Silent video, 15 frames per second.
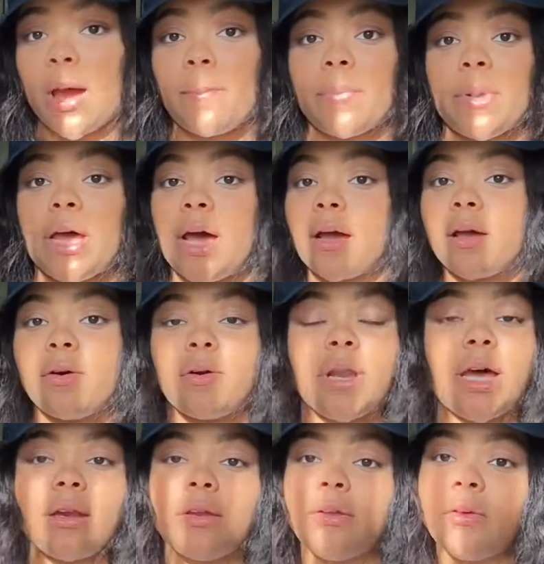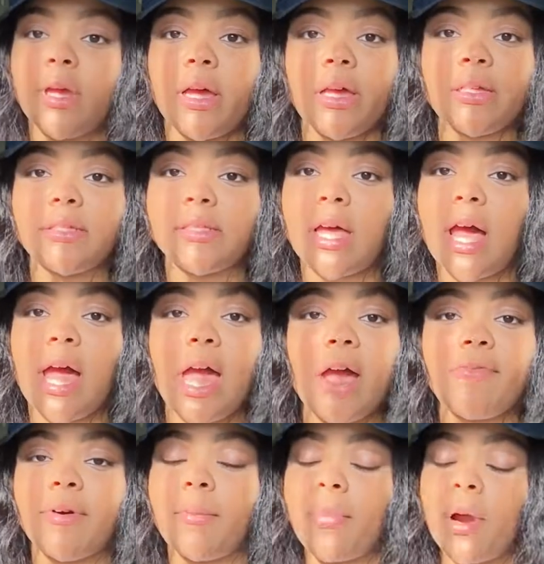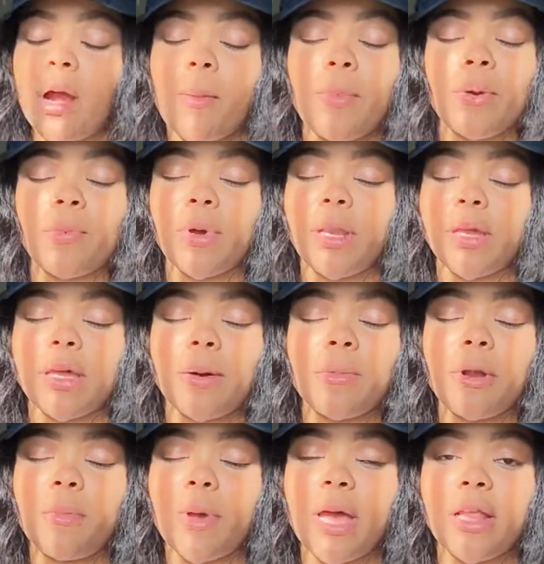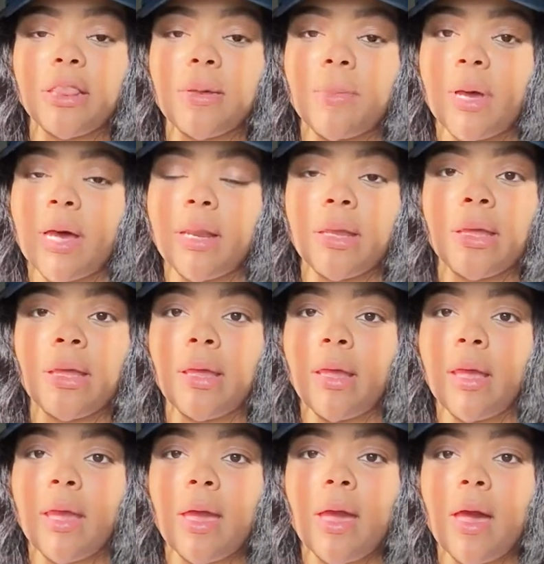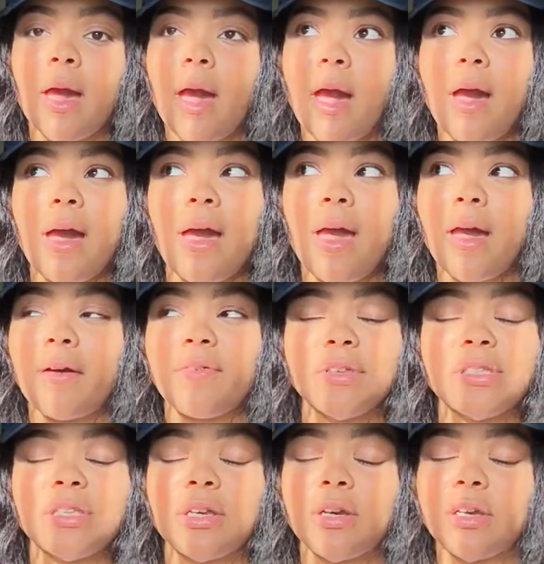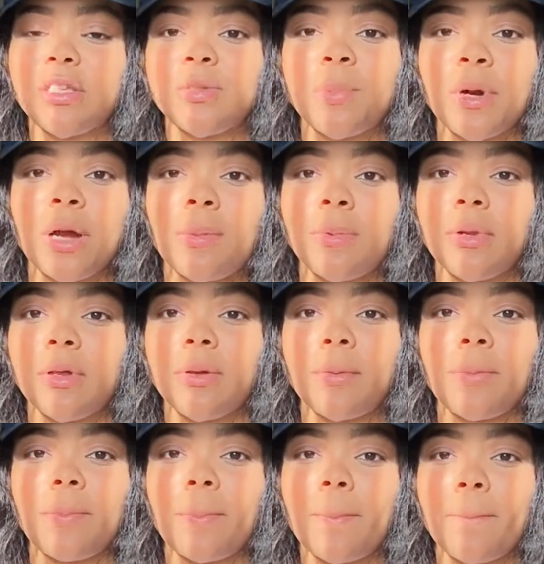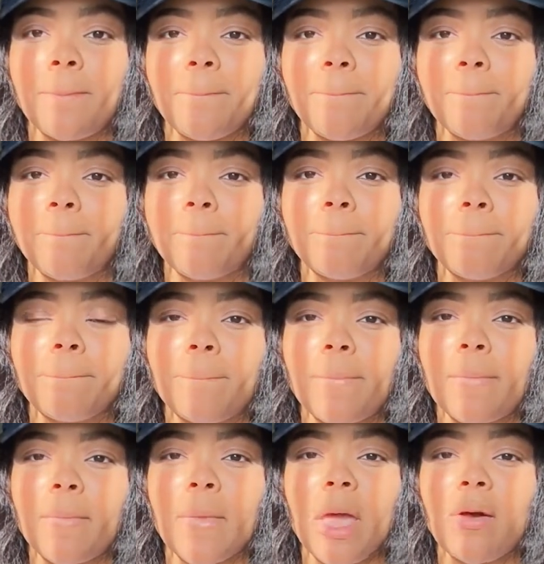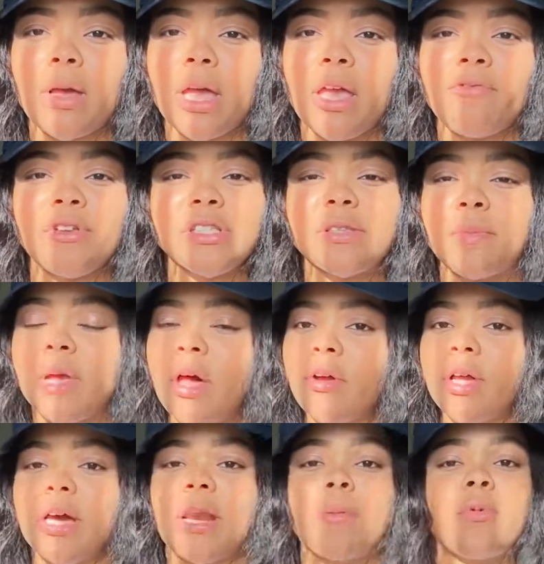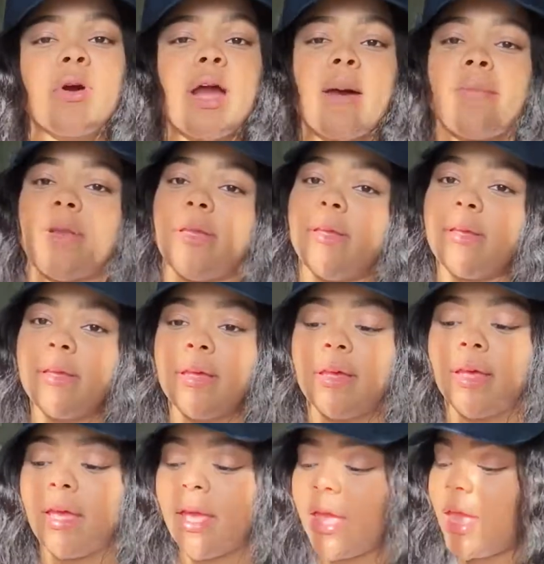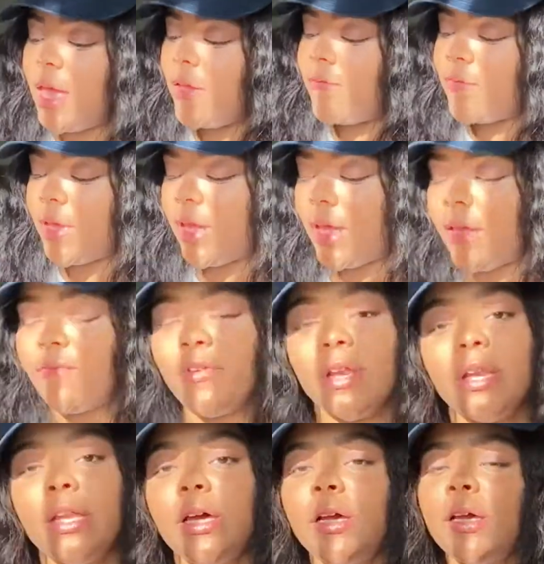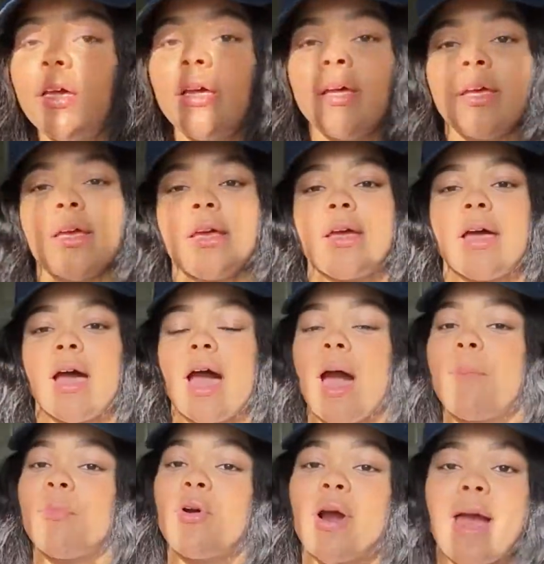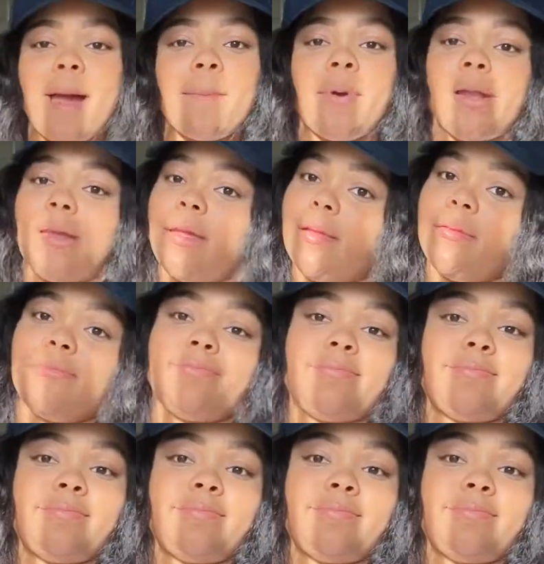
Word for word: I'm not gonna lie to you guys. I have a problem when it comes to Bath and Body. I have a serious problem. Okay, if it smell good, I'm grabbing it. If it if it look good, I'm grabbing it.